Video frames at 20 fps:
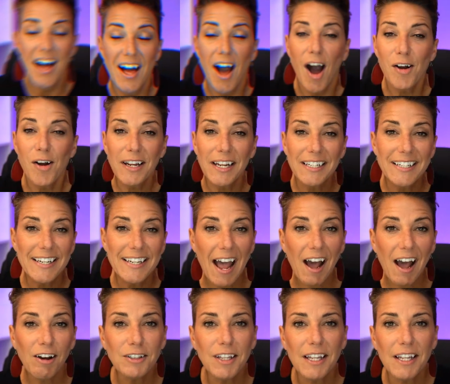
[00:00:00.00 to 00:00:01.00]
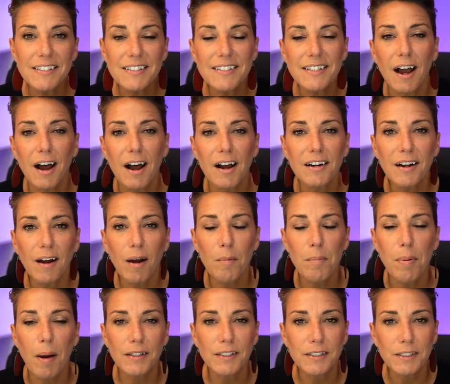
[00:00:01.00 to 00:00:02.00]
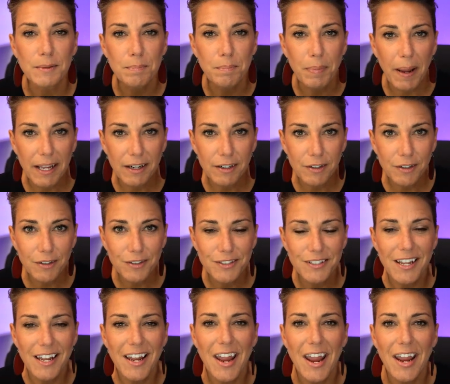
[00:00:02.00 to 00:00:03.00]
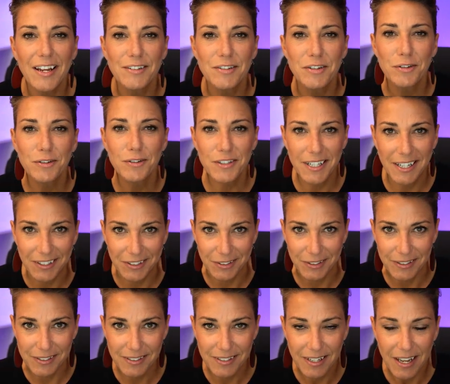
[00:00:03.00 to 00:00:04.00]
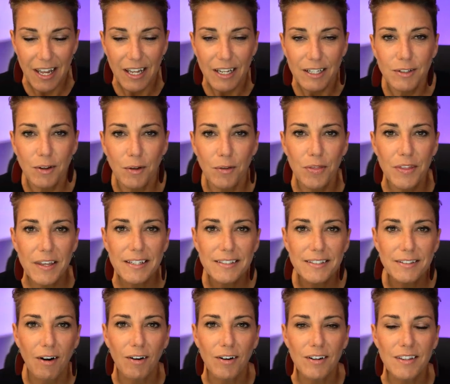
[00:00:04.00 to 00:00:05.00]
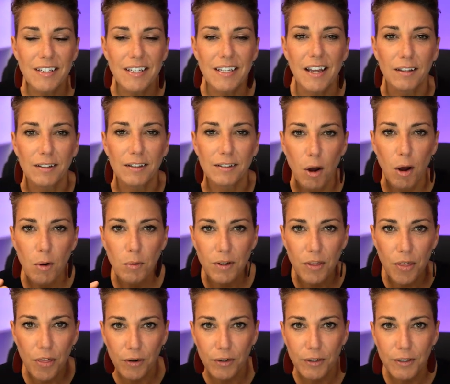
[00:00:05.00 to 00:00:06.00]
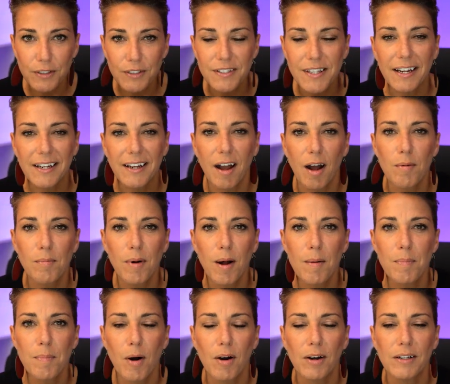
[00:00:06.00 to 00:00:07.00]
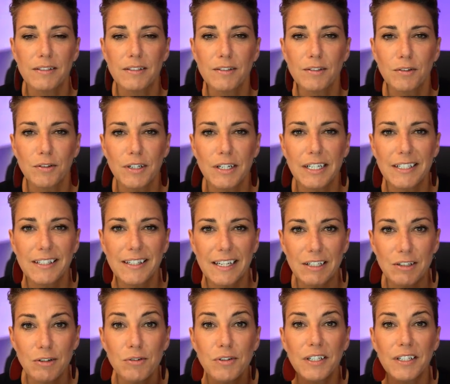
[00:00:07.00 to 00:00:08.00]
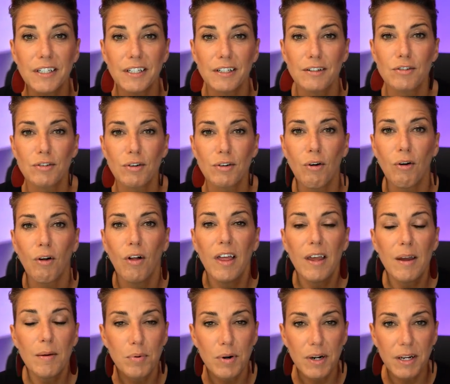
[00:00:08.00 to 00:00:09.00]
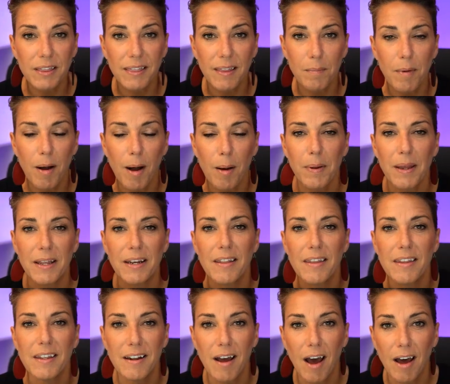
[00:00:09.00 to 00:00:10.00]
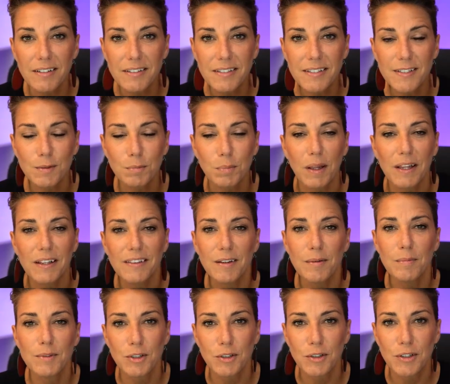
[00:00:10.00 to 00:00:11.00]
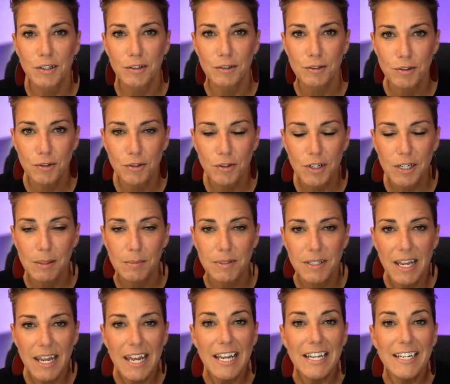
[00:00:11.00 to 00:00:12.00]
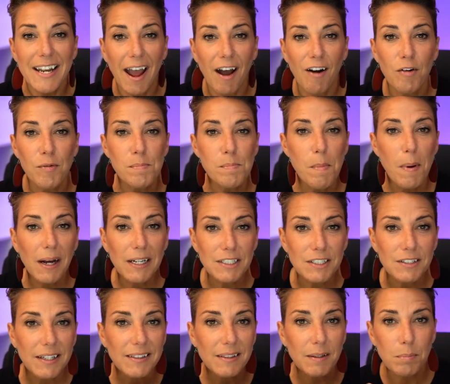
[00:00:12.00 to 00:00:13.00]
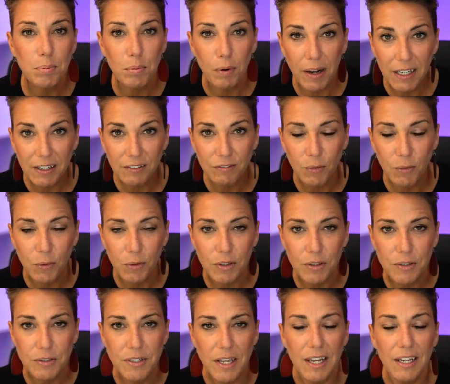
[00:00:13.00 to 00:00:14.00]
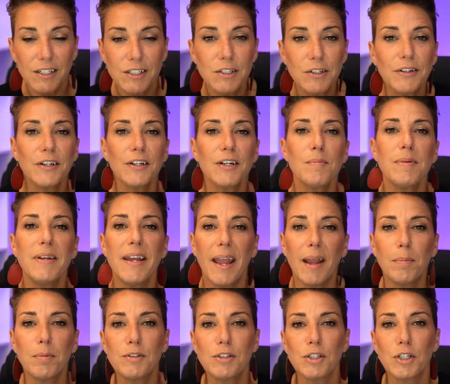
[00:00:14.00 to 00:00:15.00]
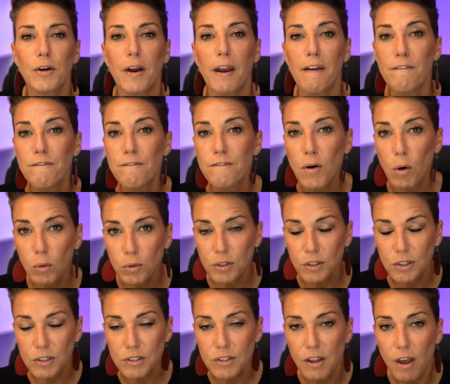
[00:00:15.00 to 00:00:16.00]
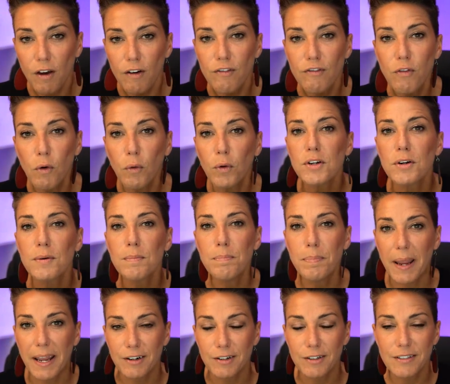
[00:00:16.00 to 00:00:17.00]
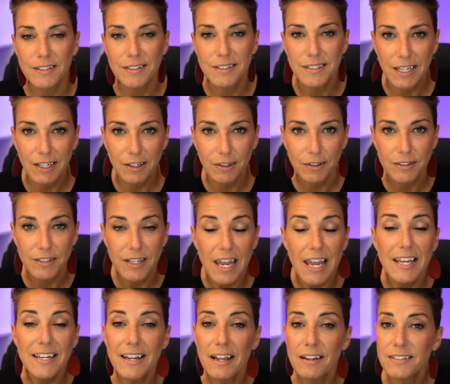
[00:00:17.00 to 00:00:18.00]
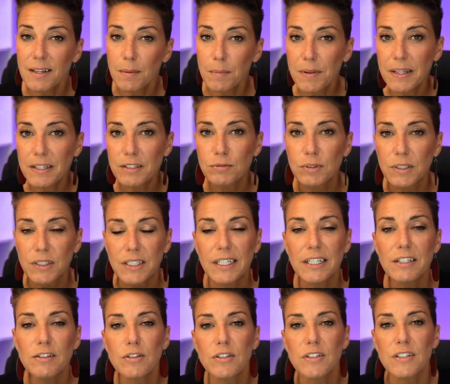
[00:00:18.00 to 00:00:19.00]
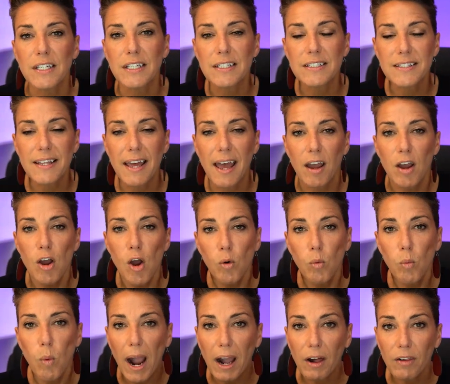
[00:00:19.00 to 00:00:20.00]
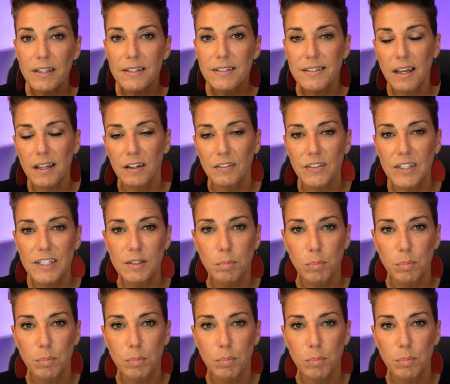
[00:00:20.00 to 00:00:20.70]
Okay, now let's talk about your banners and your tickers. So these are the lower thirds that come up on screen that you can control, bring them up and then undisplay them during your streams. Now, much like the brand folders, you're gonna be able to create folders for your banners and tickers. Now, something that's really interesting is that while inside of each